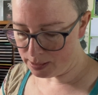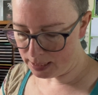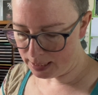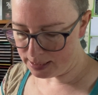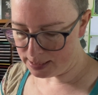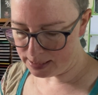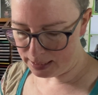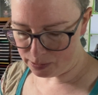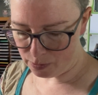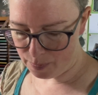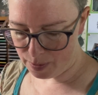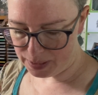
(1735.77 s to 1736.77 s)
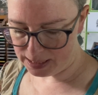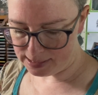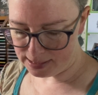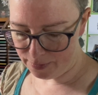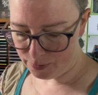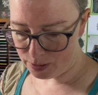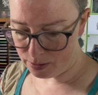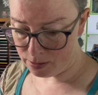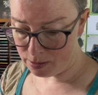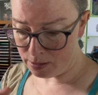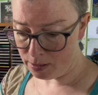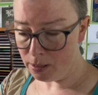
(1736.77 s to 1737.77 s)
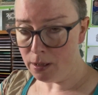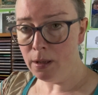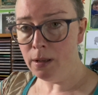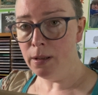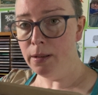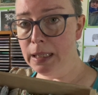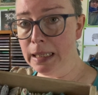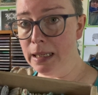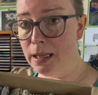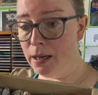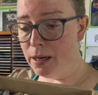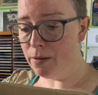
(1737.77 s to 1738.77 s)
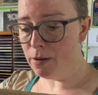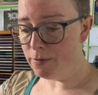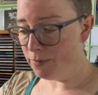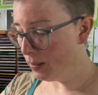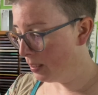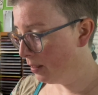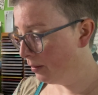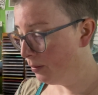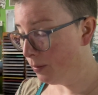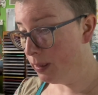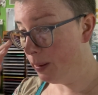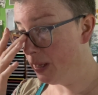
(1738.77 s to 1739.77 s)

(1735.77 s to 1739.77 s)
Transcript: I had 6 or maybe 7 in here of, and I thought, well, I'm